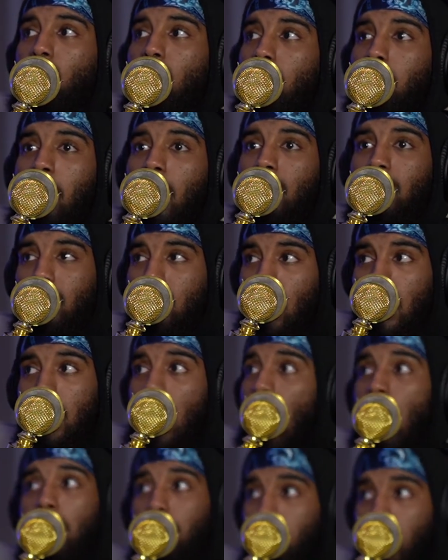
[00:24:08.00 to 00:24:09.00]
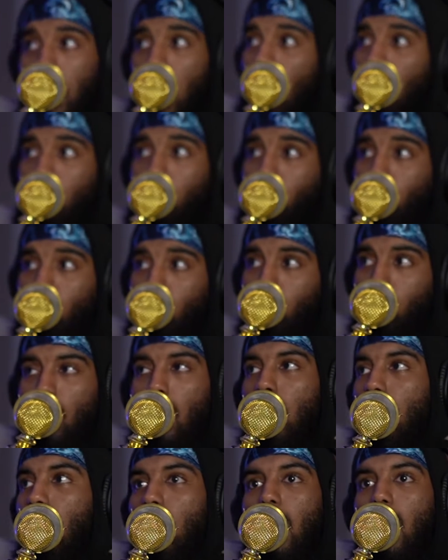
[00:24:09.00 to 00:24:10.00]
I don't want my son, I'll be honest
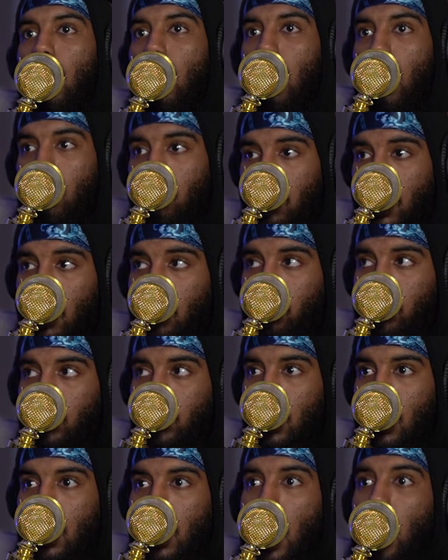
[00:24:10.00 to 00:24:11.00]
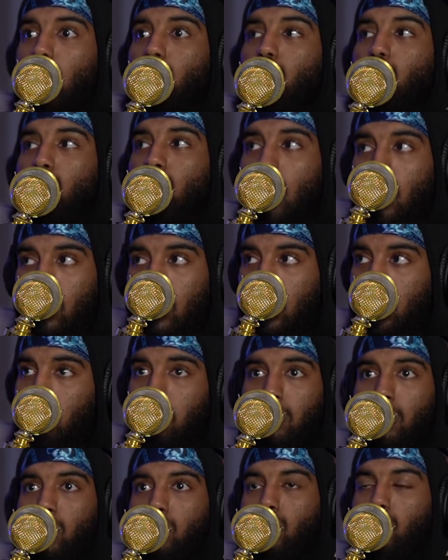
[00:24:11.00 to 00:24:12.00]
with you. When I was young, I
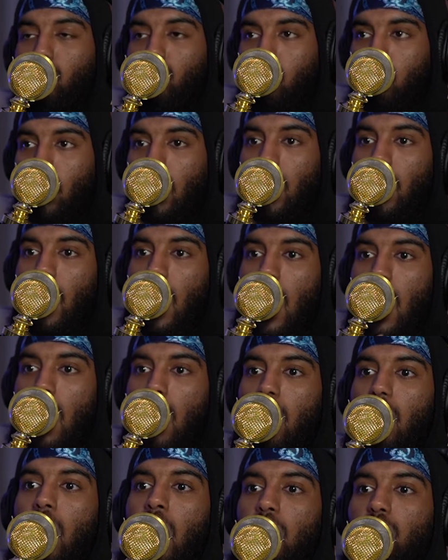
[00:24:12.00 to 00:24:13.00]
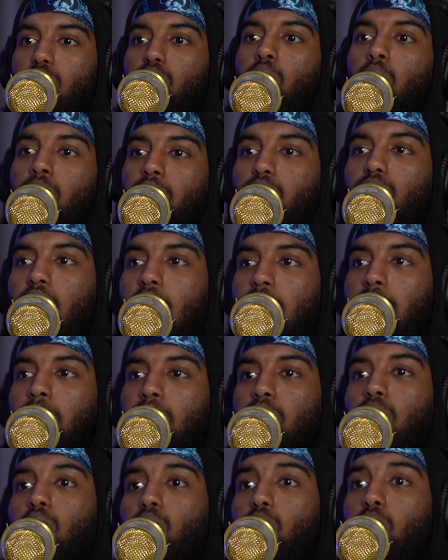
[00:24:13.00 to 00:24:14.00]
struggled. Like, I always
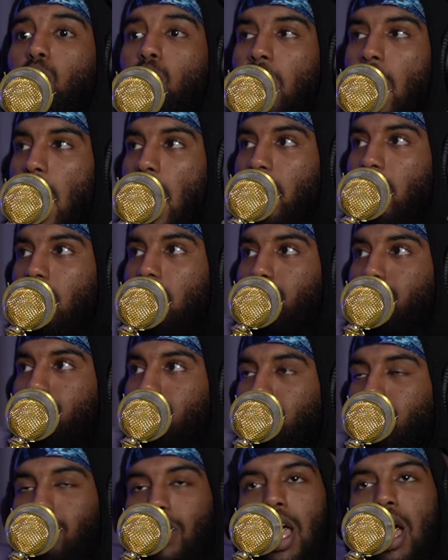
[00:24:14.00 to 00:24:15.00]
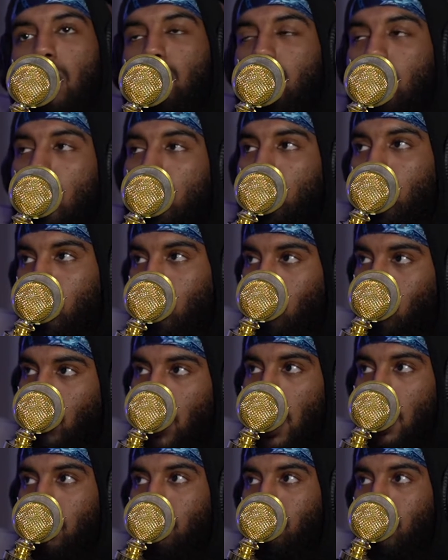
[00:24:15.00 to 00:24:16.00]
tried to be the cool guy. Yeah. I was never the
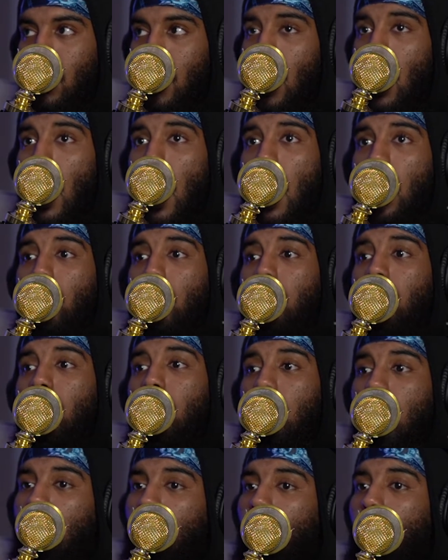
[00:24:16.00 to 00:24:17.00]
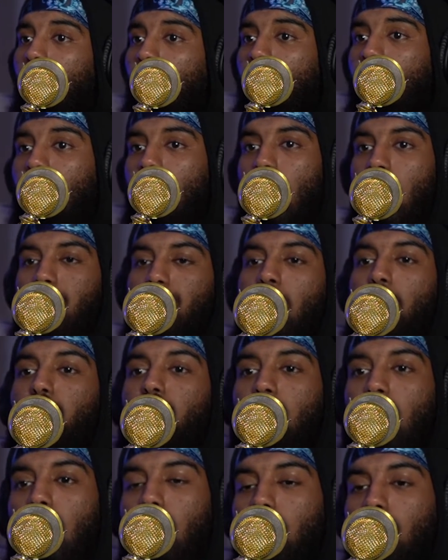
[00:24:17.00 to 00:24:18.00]
cool guy. I learned later on in
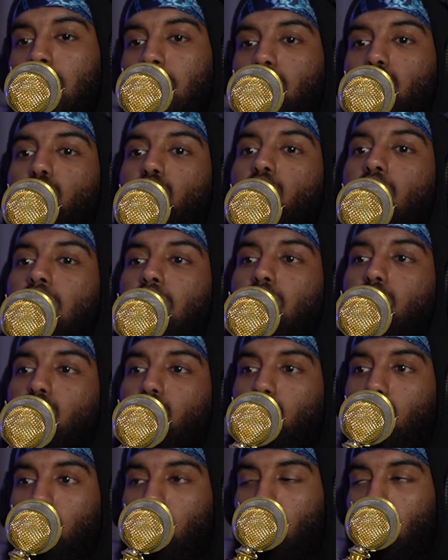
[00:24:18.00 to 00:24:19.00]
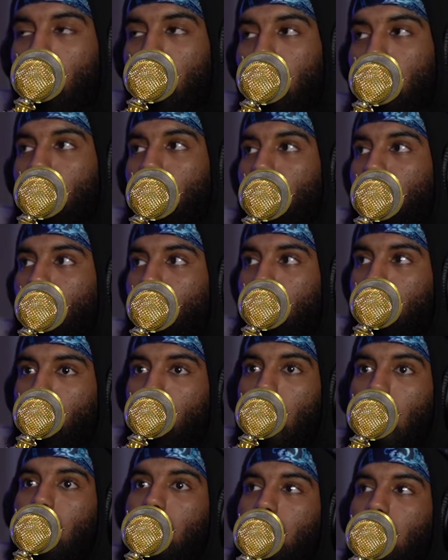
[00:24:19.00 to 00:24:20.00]
life, I'm talking 22, 23,
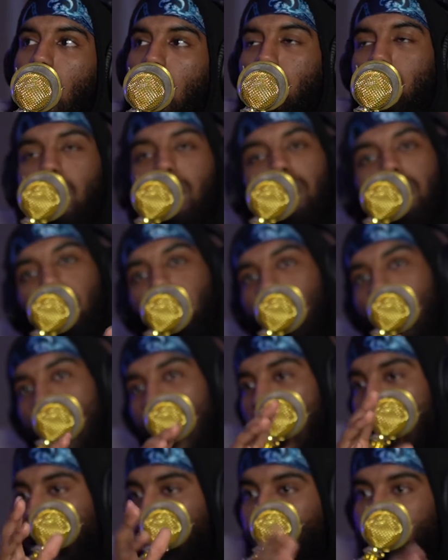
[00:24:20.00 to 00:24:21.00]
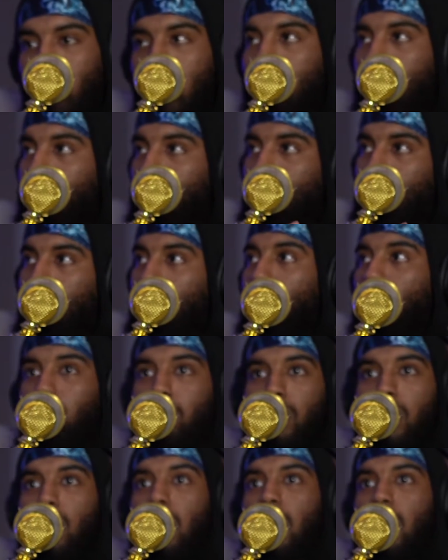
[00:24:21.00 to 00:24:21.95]
24. I mean, yeah, I had friends, cool.